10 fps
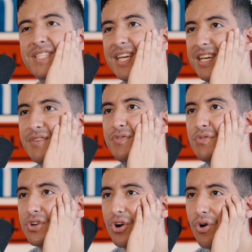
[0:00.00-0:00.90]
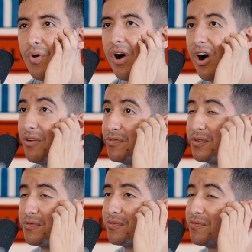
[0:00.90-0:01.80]
say if you go off
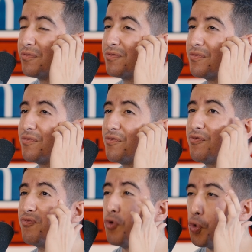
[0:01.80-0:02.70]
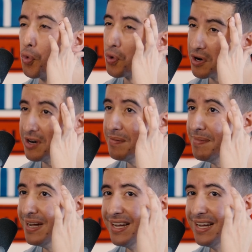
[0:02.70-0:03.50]
of form.